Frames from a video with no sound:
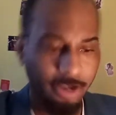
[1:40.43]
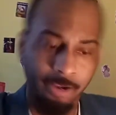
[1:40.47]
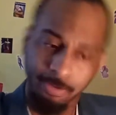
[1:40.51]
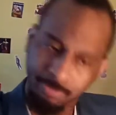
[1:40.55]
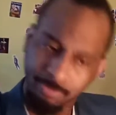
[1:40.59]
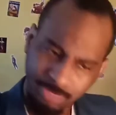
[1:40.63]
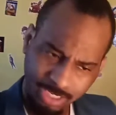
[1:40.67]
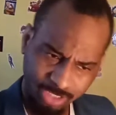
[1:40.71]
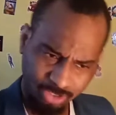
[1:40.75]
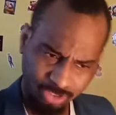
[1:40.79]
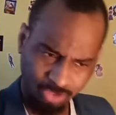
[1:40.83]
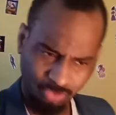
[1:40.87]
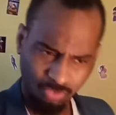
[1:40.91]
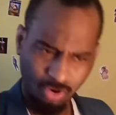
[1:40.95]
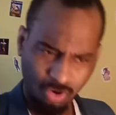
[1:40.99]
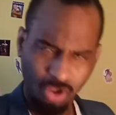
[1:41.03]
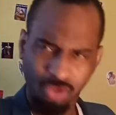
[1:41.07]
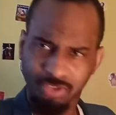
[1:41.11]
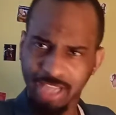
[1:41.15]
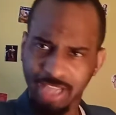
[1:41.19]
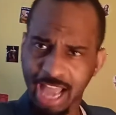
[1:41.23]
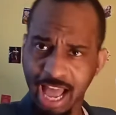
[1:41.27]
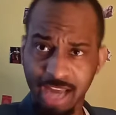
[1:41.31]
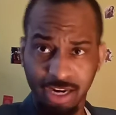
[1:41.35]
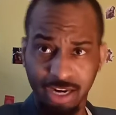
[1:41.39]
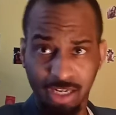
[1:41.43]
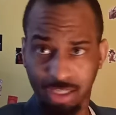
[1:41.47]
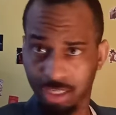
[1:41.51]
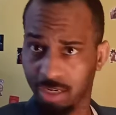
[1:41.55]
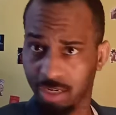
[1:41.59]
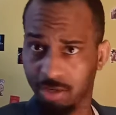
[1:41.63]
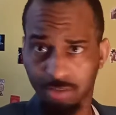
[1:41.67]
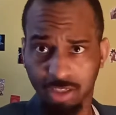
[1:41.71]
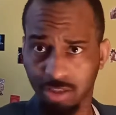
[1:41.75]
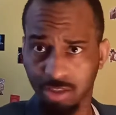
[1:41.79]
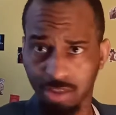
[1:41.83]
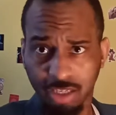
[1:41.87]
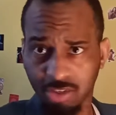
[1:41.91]
Let's scroll down and
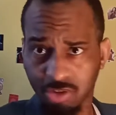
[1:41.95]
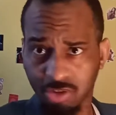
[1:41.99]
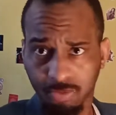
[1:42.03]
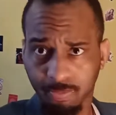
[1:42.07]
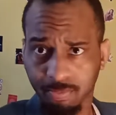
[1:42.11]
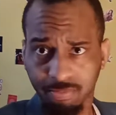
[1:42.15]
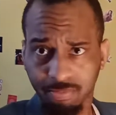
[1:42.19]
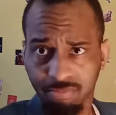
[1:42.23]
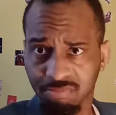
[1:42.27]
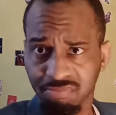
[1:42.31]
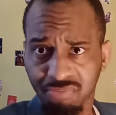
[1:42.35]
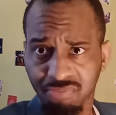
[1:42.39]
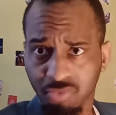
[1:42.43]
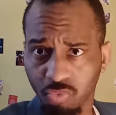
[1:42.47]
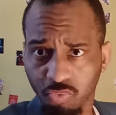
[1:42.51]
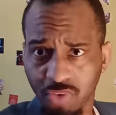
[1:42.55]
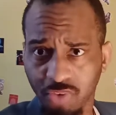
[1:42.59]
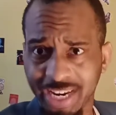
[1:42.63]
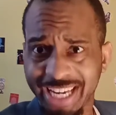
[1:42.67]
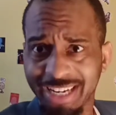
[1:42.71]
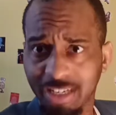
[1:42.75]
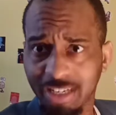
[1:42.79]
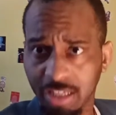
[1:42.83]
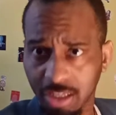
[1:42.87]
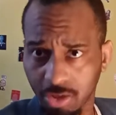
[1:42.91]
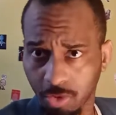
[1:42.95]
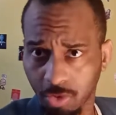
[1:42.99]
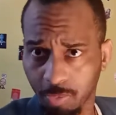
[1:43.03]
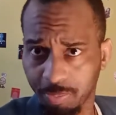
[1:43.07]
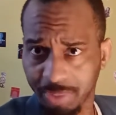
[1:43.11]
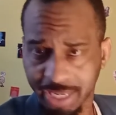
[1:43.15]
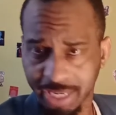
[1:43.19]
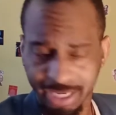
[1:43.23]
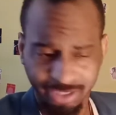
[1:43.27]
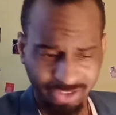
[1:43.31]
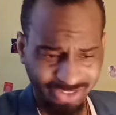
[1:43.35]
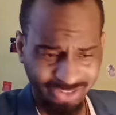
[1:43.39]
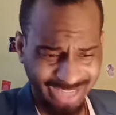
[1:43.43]
let's read a little
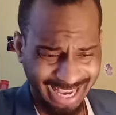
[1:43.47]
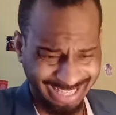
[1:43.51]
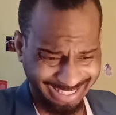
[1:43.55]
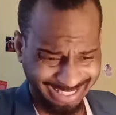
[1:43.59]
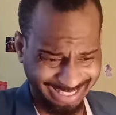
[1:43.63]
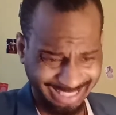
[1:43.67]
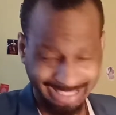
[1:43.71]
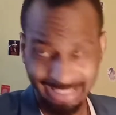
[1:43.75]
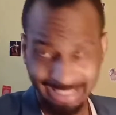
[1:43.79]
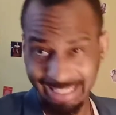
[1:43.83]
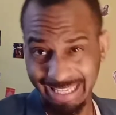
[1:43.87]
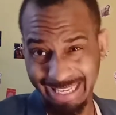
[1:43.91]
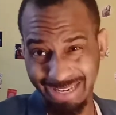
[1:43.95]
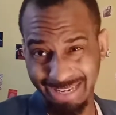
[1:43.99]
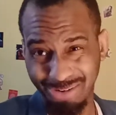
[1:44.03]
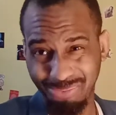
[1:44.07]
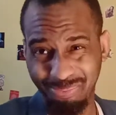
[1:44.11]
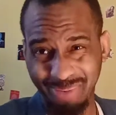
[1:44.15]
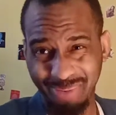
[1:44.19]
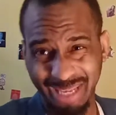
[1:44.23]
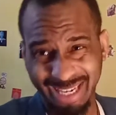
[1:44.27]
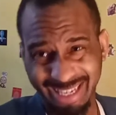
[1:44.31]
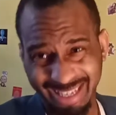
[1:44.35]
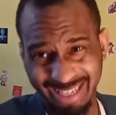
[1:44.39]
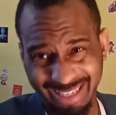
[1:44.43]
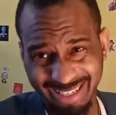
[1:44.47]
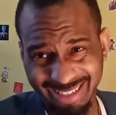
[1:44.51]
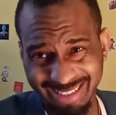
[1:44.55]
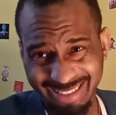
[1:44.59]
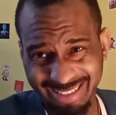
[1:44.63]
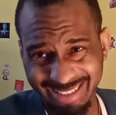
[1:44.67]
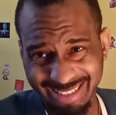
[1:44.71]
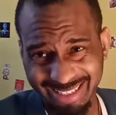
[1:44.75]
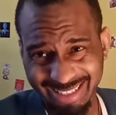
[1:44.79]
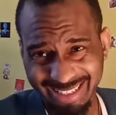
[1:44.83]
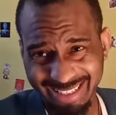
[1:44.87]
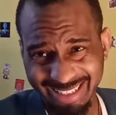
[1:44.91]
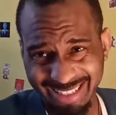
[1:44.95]
bit. Just a little bit of
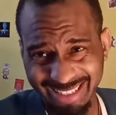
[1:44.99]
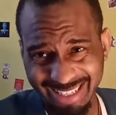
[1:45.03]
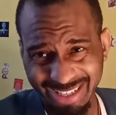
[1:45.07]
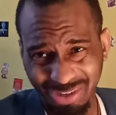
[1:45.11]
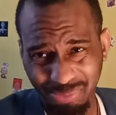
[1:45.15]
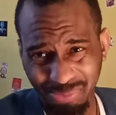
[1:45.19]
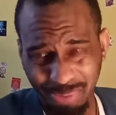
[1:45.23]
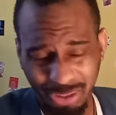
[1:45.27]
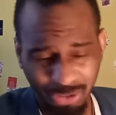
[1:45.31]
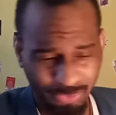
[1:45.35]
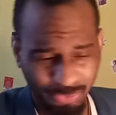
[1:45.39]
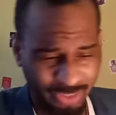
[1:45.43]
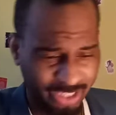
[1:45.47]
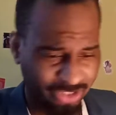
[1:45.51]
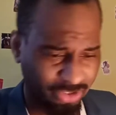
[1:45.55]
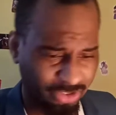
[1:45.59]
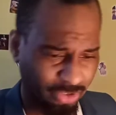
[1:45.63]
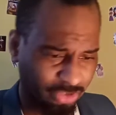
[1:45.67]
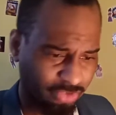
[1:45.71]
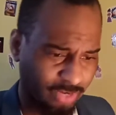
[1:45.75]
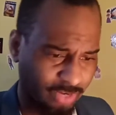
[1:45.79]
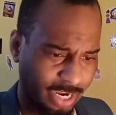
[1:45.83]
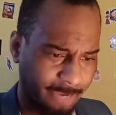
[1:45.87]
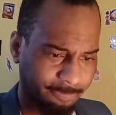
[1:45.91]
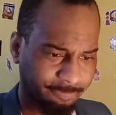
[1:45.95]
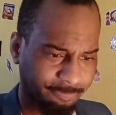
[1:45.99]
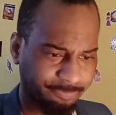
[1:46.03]
research, right?